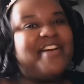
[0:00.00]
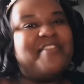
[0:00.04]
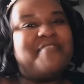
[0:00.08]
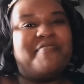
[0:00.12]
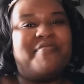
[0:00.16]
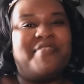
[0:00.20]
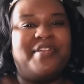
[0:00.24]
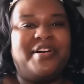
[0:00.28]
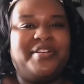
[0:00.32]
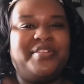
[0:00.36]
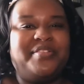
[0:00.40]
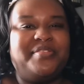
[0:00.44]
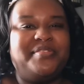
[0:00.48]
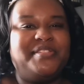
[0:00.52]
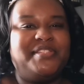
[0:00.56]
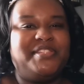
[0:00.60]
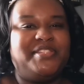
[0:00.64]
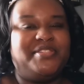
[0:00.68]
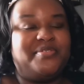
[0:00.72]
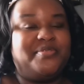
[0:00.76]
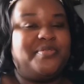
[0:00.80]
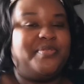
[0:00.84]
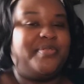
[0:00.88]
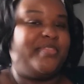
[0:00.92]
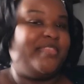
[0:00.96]
and welcome
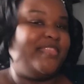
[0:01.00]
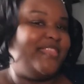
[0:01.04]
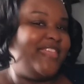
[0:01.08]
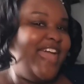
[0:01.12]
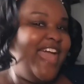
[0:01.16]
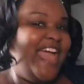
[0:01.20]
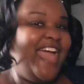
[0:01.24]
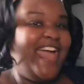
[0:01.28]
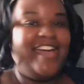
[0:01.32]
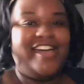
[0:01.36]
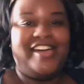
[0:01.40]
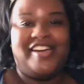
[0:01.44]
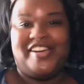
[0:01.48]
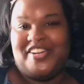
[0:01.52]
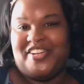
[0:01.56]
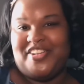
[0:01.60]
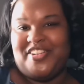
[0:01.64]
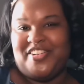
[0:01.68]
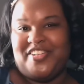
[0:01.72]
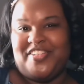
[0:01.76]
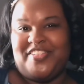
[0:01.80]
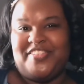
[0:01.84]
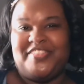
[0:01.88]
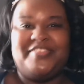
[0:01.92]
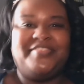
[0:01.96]
to That
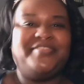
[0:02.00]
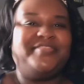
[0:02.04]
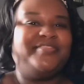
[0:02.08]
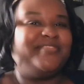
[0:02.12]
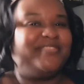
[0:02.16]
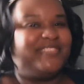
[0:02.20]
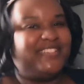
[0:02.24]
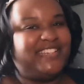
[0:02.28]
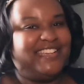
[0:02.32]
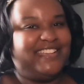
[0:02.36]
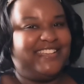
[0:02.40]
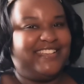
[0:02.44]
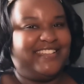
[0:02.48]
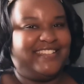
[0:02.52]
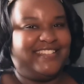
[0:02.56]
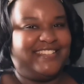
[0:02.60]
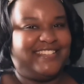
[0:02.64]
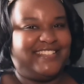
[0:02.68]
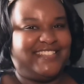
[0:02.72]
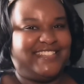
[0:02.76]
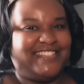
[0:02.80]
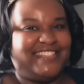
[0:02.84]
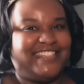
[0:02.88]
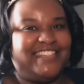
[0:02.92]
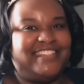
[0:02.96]
Girl
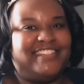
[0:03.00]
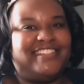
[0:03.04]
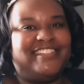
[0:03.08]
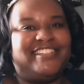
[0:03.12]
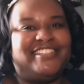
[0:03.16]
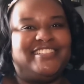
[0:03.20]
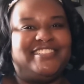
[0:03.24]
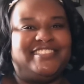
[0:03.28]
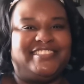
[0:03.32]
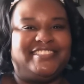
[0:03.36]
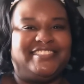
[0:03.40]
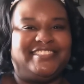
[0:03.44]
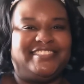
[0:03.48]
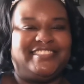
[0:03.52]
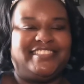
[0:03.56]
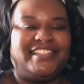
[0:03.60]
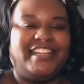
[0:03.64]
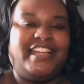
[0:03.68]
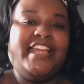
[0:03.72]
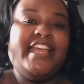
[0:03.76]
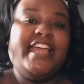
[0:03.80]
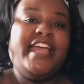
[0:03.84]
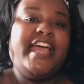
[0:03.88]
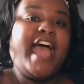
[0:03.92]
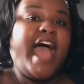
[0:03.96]
Reads.
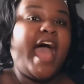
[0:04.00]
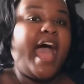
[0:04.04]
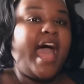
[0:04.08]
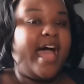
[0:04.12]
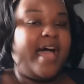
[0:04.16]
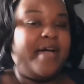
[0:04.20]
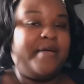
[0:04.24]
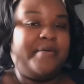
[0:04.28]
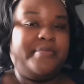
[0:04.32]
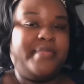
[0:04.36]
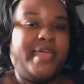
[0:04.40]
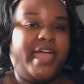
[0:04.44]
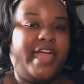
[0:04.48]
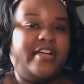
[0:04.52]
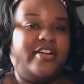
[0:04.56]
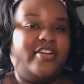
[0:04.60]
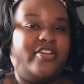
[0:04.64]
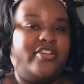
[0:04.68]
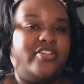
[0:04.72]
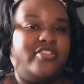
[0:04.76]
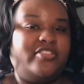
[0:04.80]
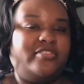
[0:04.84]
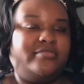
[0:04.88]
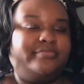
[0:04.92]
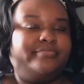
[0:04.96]
I'm that
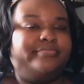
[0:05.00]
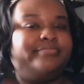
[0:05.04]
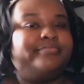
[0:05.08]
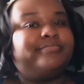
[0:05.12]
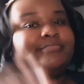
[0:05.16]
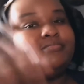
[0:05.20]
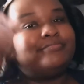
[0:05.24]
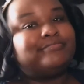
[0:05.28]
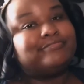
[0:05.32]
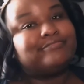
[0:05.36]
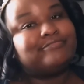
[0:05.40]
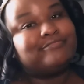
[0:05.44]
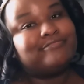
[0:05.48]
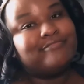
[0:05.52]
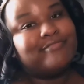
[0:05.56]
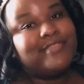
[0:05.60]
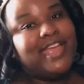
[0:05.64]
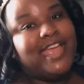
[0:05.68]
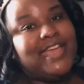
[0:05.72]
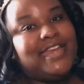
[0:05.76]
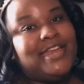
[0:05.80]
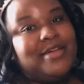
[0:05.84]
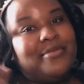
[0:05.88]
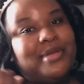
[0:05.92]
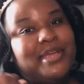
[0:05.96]
girl,
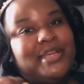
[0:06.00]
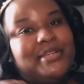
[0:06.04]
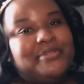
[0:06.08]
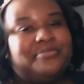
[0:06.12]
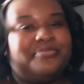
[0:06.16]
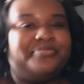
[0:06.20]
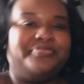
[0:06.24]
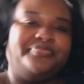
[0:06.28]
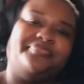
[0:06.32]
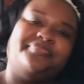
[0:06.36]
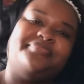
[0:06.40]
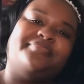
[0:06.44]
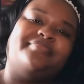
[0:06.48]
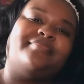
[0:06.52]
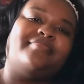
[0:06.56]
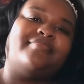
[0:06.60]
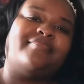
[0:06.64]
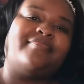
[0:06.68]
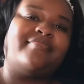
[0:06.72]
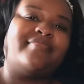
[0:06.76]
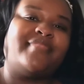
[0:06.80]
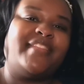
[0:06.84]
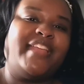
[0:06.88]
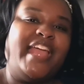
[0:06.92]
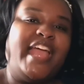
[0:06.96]
and I read.
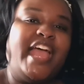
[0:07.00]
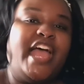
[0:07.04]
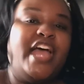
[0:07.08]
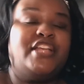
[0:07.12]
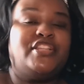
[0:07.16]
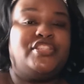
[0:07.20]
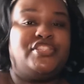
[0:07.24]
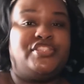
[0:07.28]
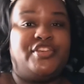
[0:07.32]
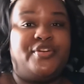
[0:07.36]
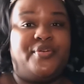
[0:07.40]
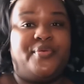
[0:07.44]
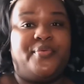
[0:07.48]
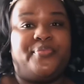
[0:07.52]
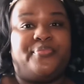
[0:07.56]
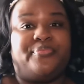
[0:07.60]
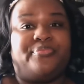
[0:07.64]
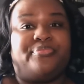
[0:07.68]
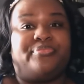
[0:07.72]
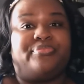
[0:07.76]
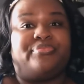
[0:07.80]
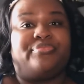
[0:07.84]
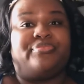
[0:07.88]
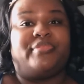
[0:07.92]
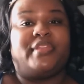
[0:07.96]
So,
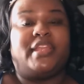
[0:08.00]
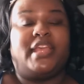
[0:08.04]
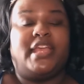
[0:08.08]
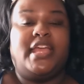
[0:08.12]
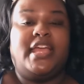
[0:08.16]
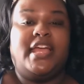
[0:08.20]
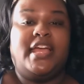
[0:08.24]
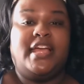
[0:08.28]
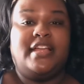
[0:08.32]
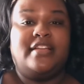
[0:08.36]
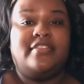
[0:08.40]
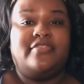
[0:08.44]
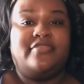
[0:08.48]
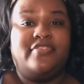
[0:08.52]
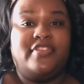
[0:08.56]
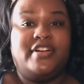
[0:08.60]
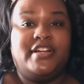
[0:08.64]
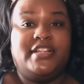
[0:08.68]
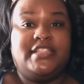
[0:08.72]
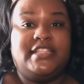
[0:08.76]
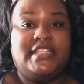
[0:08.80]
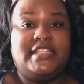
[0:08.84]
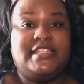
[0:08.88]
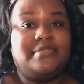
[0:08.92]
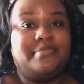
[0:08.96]
for
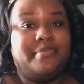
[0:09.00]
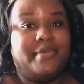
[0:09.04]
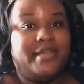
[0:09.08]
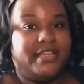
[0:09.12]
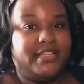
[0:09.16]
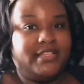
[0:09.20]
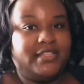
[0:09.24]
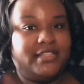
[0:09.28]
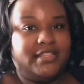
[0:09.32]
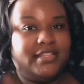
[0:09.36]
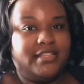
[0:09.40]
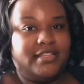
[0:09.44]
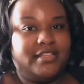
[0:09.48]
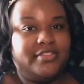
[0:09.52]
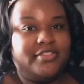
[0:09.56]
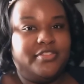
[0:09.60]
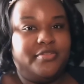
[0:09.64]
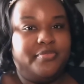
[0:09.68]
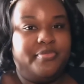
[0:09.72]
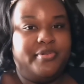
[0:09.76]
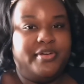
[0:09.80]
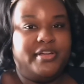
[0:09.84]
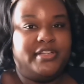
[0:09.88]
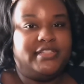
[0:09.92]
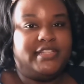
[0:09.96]
this month, the
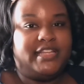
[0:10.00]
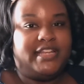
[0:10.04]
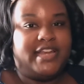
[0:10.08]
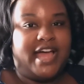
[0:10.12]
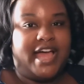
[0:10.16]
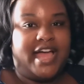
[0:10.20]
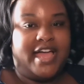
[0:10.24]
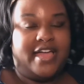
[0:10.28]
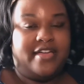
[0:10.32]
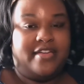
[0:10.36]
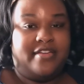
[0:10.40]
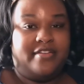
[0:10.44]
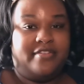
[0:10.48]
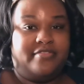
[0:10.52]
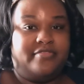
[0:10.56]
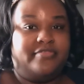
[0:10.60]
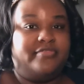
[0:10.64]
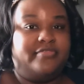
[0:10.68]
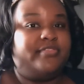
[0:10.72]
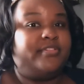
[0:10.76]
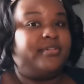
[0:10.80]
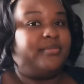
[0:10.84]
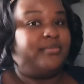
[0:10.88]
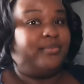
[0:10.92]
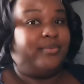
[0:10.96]
book that I've
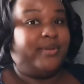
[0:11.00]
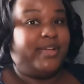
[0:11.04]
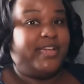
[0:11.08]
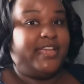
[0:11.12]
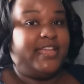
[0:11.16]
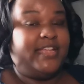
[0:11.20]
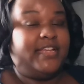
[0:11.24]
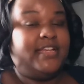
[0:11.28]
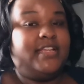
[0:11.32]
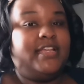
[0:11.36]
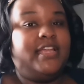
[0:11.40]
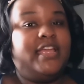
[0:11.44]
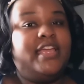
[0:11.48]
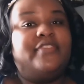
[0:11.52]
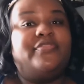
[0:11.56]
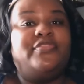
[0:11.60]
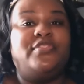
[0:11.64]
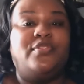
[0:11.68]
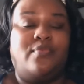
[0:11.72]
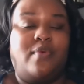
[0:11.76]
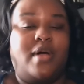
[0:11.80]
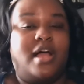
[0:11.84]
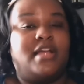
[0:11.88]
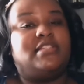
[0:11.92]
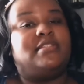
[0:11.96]
read, if
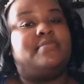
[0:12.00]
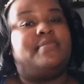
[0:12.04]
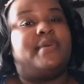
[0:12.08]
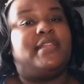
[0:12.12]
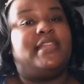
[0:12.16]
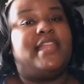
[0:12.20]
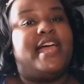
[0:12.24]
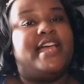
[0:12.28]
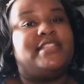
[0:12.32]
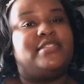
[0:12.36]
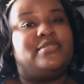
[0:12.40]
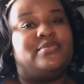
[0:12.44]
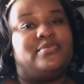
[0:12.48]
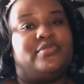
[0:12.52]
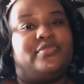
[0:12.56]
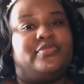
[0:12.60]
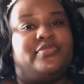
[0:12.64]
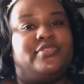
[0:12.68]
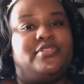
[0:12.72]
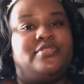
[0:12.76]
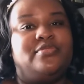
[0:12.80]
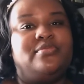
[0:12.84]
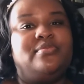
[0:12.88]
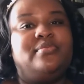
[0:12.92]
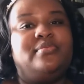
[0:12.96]
you watched my last
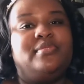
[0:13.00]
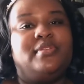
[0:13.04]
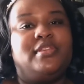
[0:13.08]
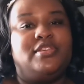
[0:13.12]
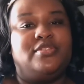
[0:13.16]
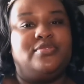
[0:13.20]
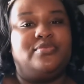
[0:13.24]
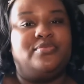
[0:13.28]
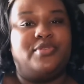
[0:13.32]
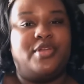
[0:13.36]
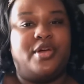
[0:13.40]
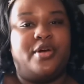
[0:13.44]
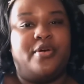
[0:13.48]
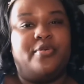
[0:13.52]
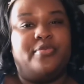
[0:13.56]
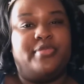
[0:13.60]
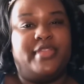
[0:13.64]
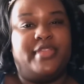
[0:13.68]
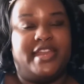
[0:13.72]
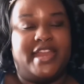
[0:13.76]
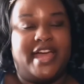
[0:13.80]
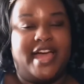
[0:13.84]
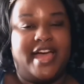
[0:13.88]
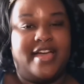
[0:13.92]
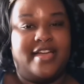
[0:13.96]
review, you know
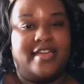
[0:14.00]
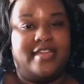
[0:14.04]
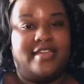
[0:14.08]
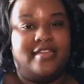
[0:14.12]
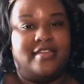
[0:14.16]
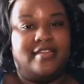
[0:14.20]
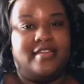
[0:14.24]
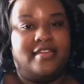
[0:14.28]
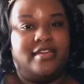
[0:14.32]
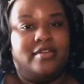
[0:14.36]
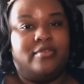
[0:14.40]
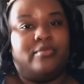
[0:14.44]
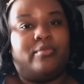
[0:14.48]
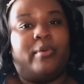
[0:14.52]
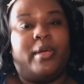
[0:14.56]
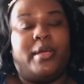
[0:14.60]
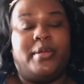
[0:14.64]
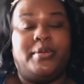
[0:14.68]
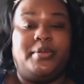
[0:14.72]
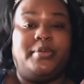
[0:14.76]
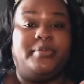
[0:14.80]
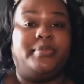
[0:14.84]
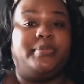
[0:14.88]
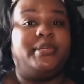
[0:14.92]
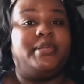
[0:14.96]
that I
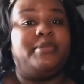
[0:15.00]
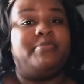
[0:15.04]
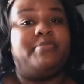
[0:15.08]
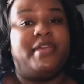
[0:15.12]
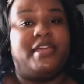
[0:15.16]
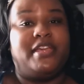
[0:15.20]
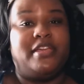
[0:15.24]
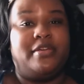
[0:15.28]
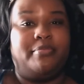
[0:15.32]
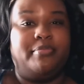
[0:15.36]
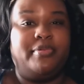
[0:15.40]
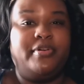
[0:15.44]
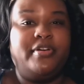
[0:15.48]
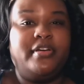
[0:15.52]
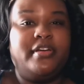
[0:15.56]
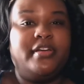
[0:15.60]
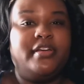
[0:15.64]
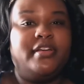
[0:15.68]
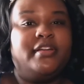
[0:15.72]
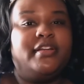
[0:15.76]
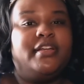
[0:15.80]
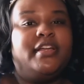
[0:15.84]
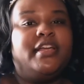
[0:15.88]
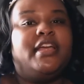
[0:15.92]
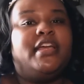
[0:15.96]
randomly pick a book
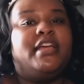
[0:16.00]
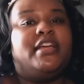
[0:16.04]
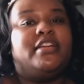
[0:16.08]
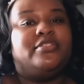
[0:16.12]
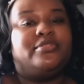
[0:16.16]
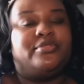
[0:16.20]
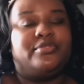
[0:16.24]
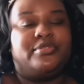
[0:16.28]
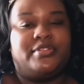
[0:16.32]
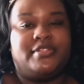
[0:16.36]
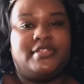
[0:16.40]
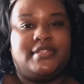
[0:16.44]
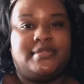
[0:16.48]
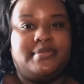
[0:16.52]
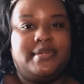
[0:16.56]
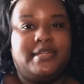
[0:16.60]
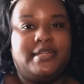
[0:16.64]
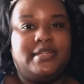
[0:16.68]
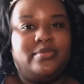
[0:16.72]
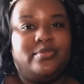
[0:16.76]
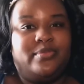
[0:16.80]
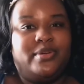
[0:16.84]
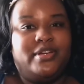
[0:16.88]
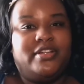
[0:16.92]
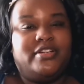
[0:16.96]
through the
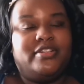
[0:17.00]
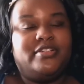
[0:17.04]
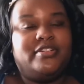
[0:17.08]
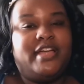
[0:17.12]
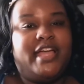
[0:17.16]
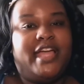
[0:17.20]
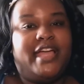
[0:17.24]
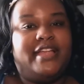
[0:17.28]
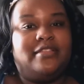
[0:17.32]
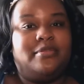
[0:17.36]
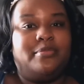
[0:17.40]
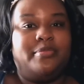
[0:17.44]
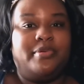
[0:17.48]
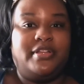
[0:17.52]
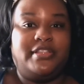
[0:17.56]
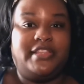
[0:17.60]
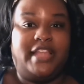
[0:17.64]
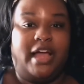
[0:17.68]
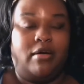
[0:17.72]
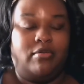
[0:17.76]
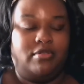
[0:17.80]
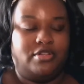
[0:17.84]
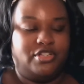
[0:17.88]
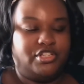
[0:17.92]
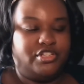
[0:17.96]
spin wheel, and the book
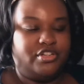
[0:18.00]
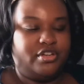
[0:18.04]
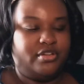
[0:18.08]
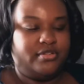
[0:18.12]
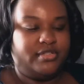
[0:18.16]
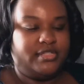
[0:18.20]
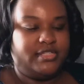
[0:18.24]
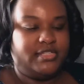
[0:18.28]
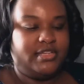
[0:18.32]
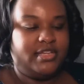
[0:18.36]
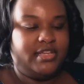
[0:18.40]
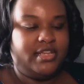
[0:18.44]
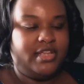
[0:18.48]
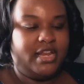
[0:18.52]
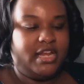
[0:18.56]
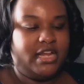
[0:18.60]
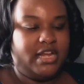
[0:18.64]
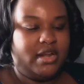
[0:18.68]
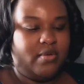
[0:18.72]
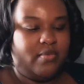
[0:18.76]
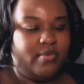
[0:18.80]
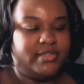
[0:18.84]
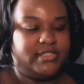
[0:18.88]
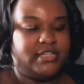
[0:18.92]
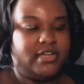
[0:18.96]
that was chosen
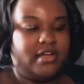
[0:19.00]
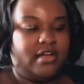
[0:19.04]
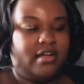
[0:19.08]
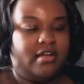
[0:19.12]
was